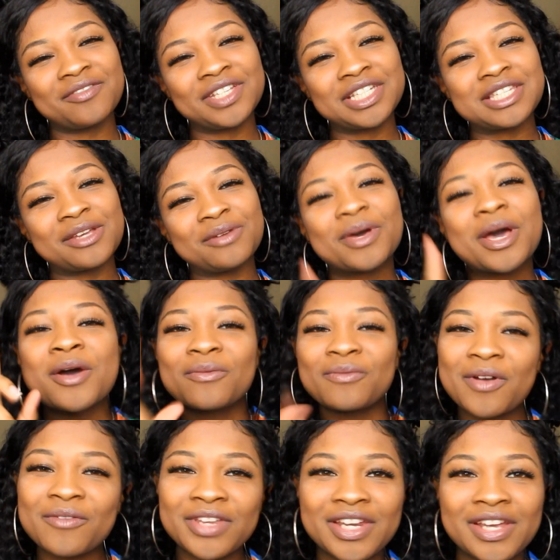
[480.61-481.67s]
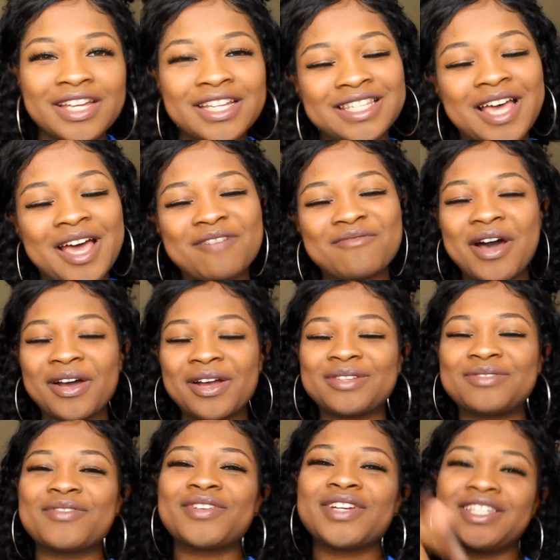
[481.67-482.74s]
over youtube one video at a time
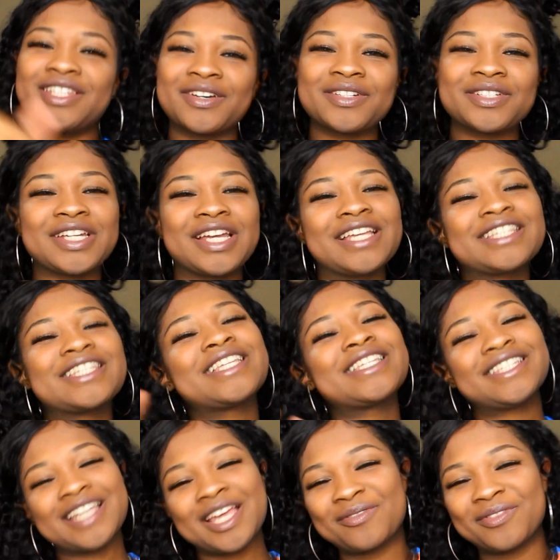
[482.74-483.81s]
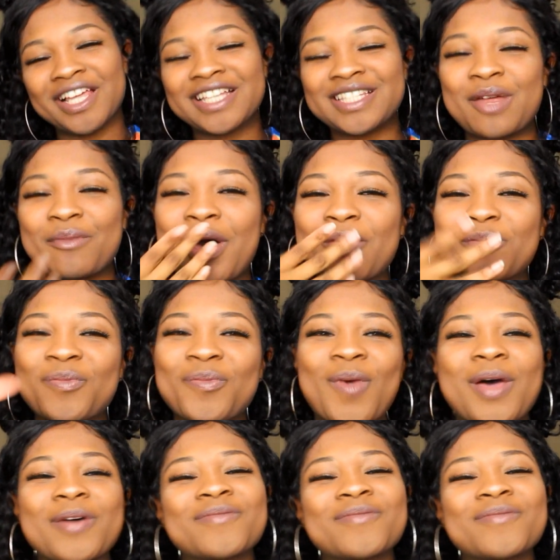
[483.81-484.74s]
always remember don't stress stay blessed i'm out